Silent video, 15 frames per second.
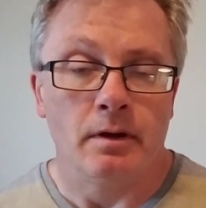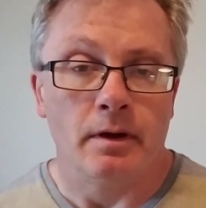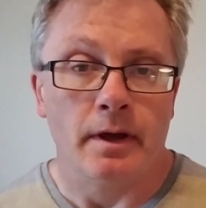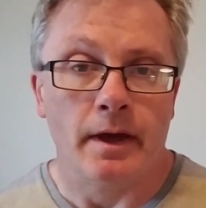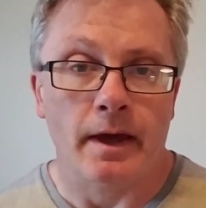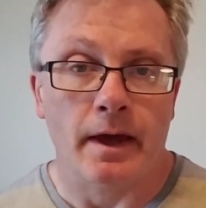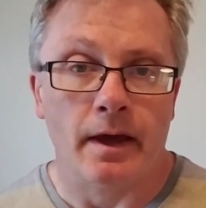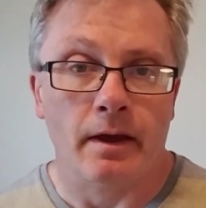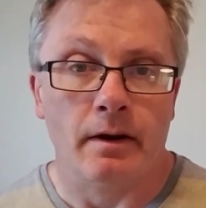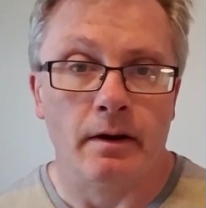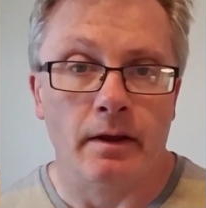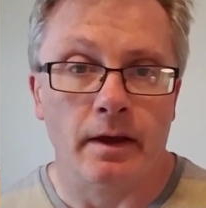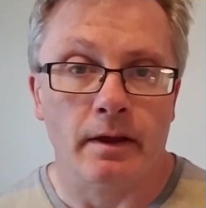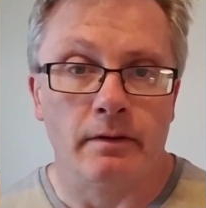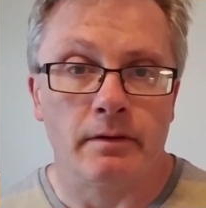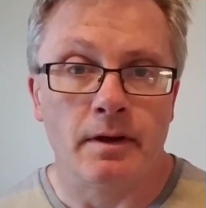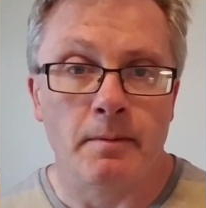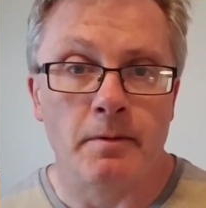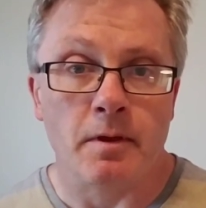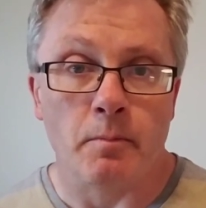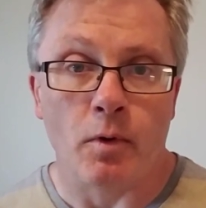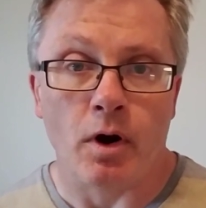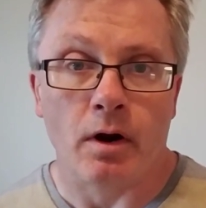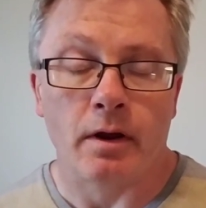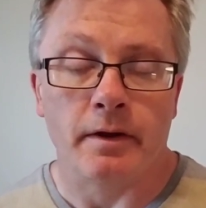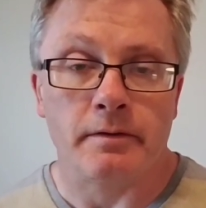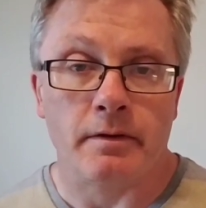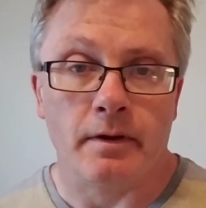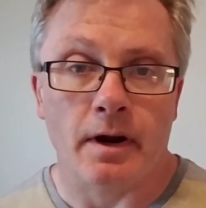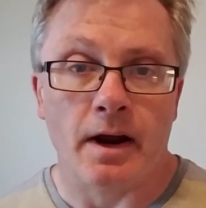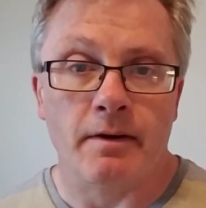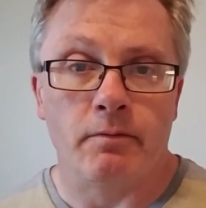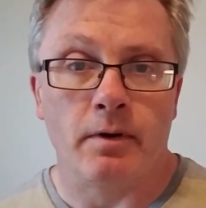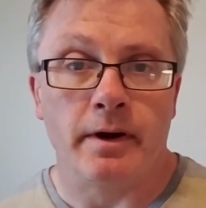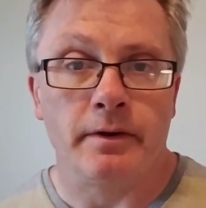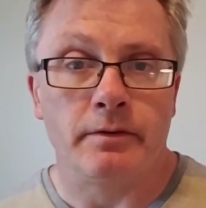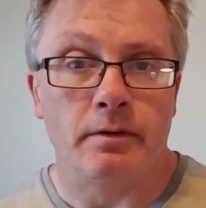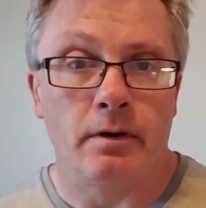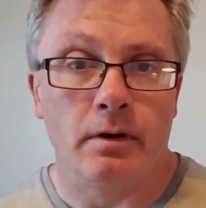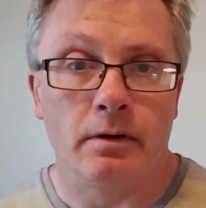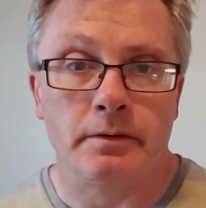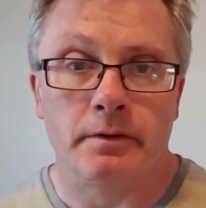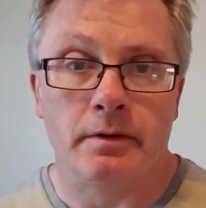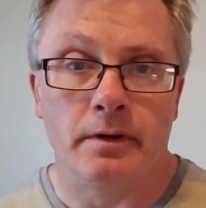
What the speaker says: And in some of the markets that I've researched,